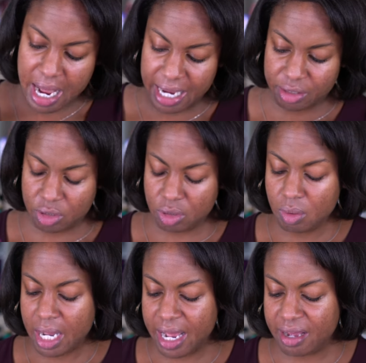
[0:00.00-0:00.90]
I
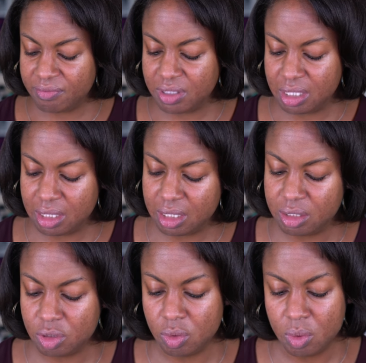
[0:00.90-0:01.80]
do have
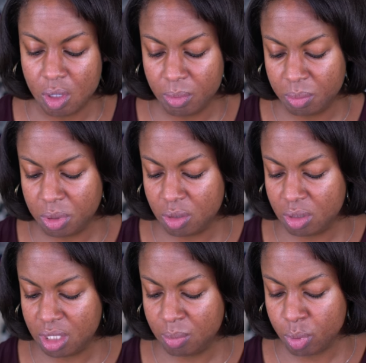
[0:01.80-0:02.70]
these Uoma
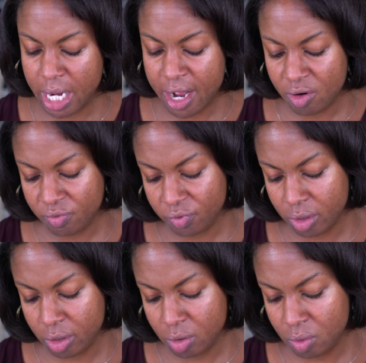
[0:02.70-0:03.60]
Beauty Brow
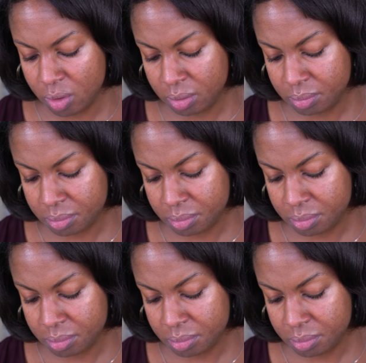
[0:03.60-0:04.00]
Fro,